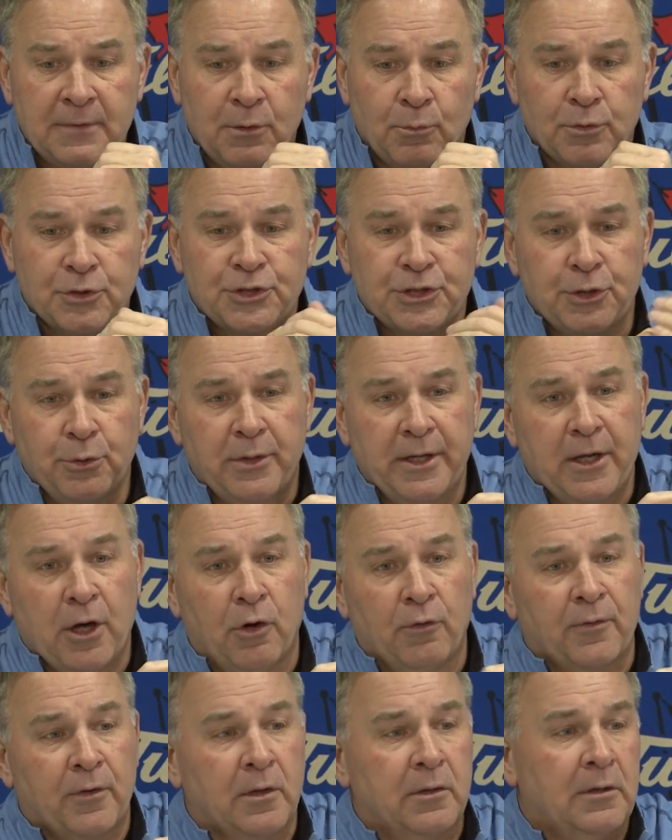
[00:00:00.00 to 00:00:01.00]
was shooting
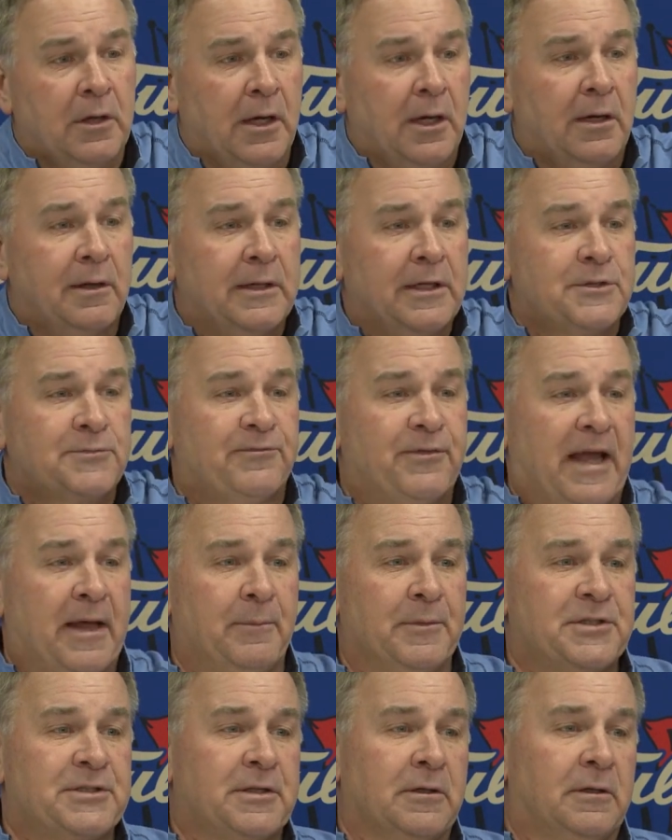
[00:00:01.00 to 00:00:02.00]
over, his
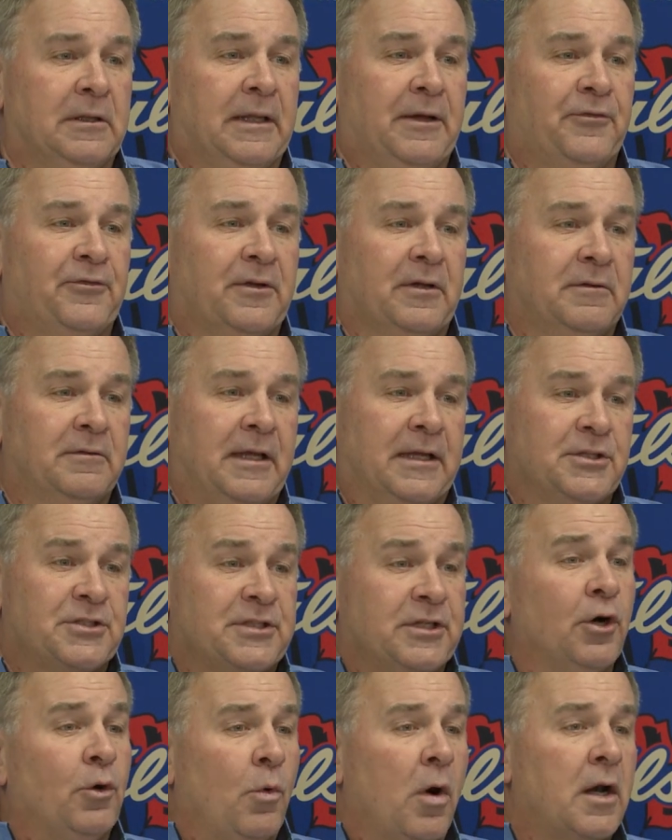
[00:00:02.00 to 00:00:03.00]
family still lives in
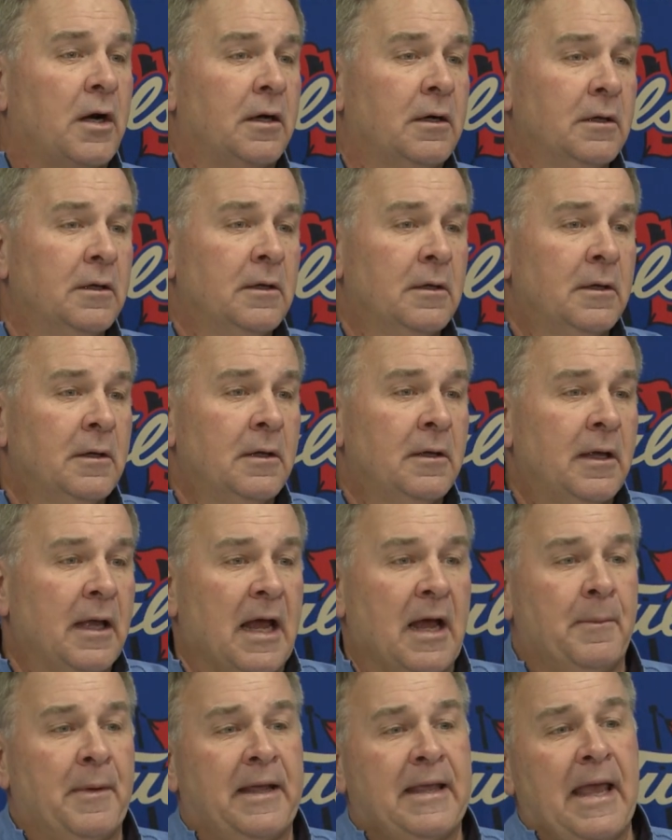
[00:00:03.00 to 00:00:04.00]
Stillwater.
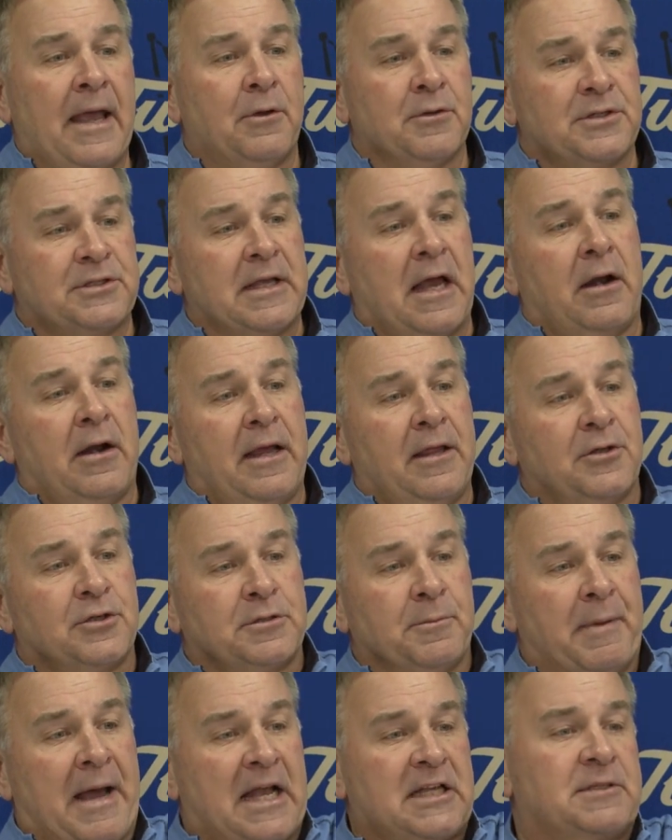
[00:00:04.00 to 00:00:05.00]
And I'm like, hey, on Saturday, hey,
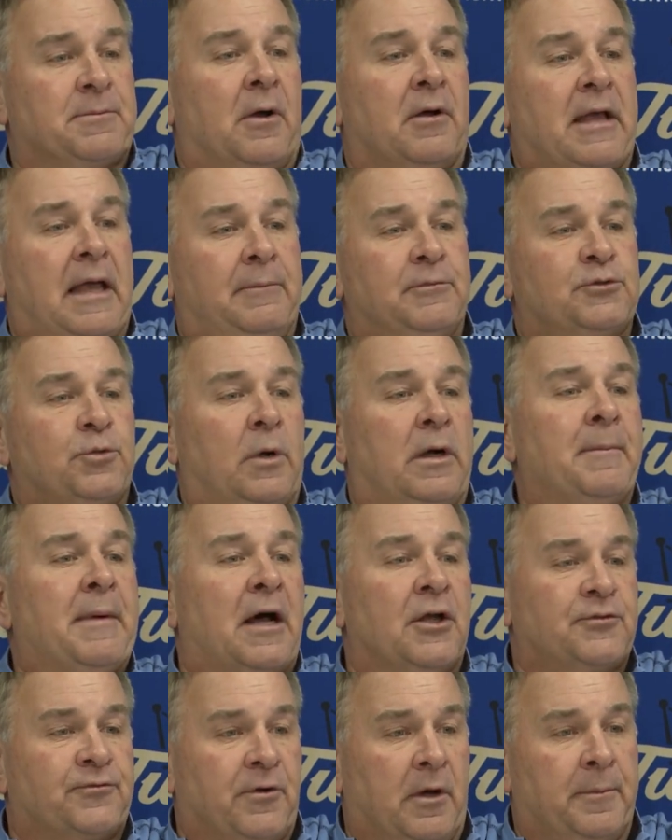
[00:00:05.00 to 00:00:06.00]
there's a basketball game 20
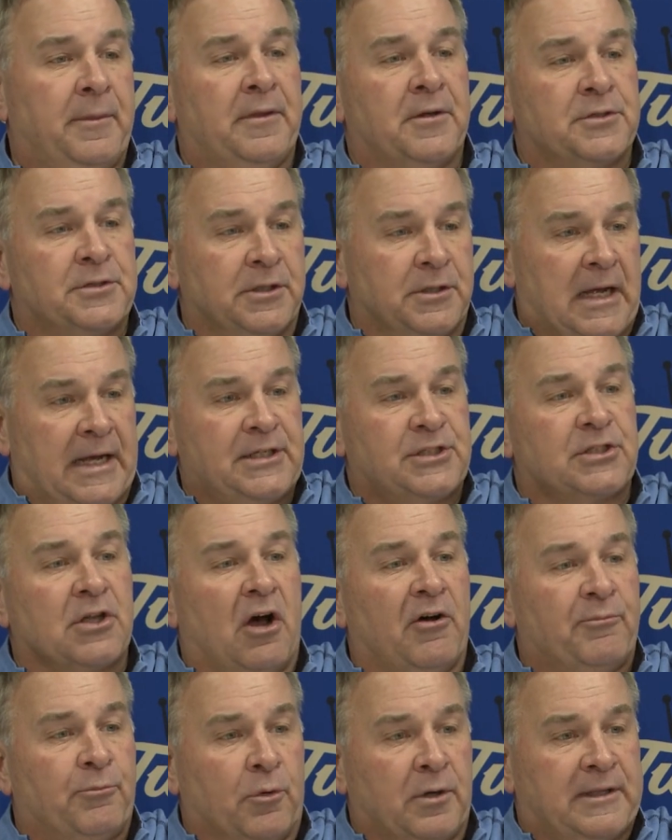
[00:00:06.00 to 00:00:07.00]
miles from me. There's a nice
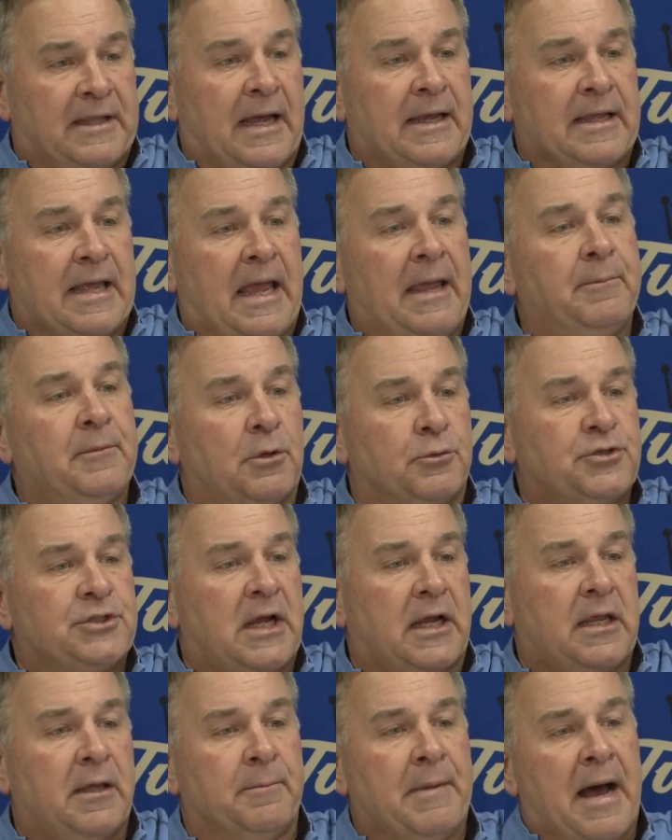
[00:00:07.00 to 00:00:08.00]
sophomore at that game. Go
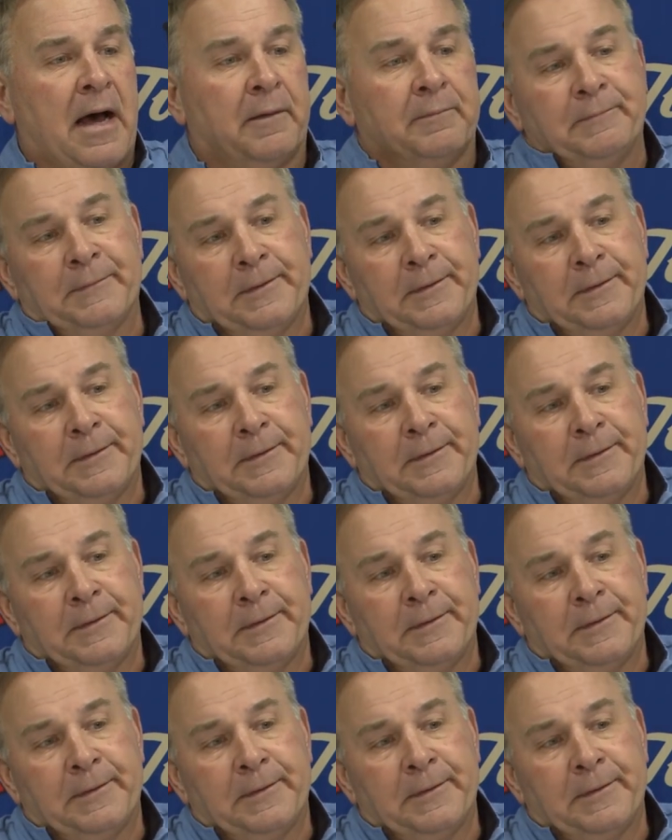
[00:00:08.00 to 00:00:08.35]
check him out.